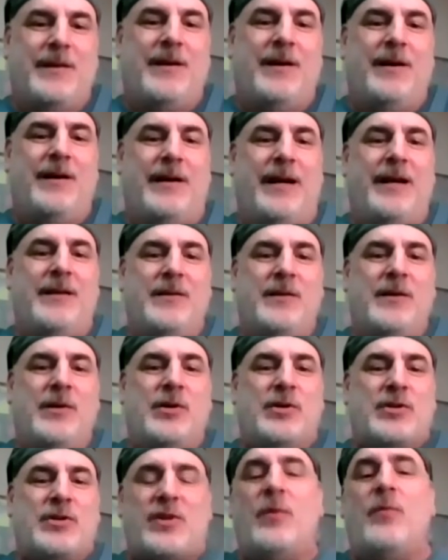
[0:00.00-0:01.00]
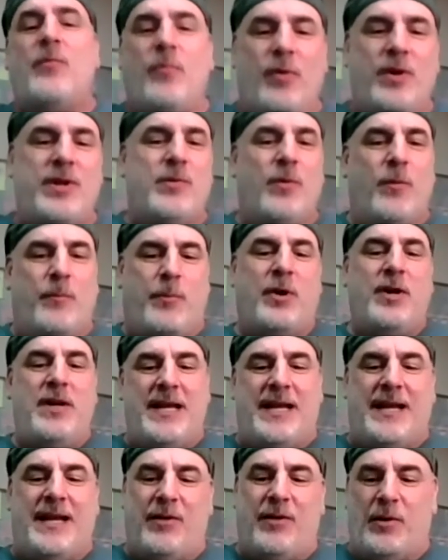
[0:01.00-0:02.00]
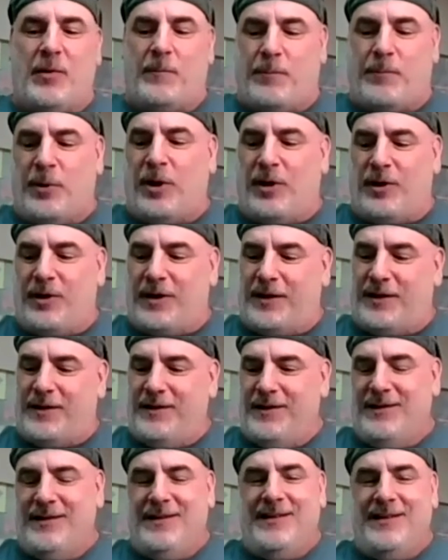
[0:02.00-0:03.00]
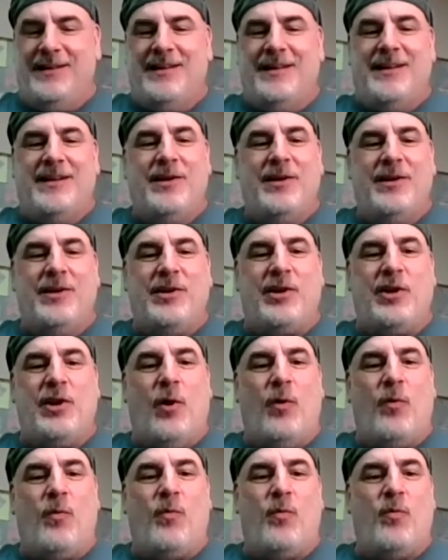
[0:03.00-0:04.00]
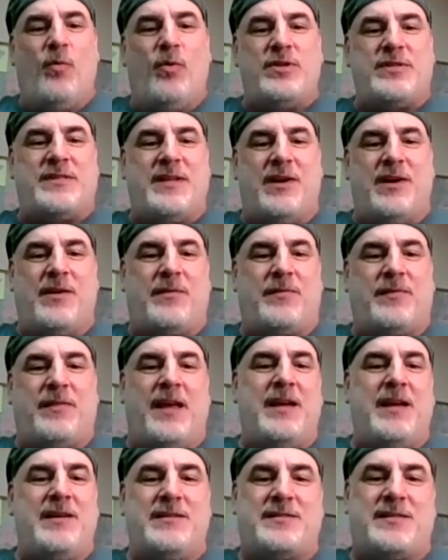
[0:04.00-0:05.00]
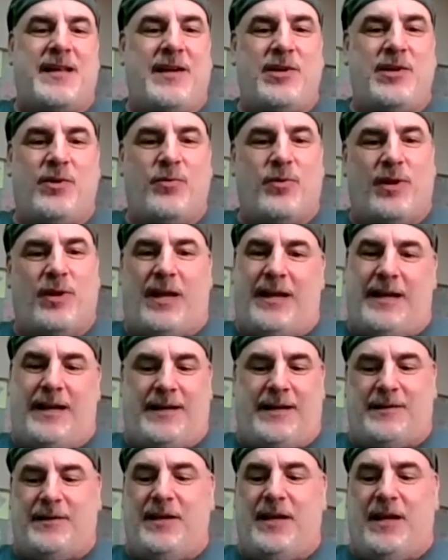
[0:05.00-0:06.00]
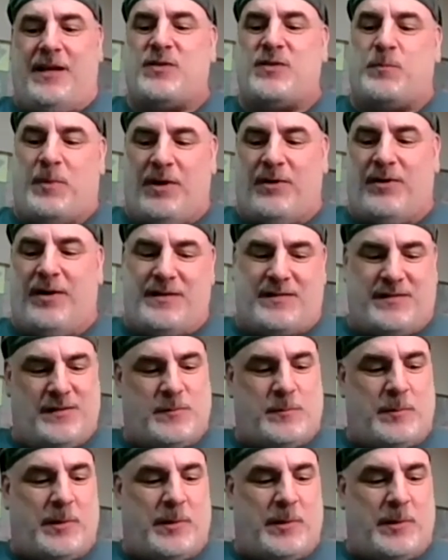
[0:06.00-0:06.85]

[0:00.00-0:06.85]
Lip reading: All right. So when you were putting together the book, was there things that you were like experiences?